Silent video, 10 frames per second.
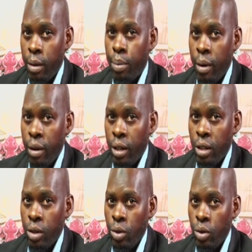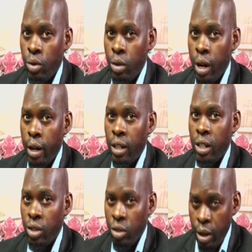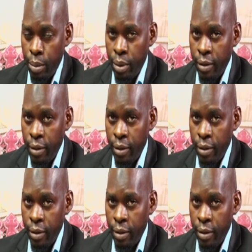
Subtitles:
parent, you should intentionally pray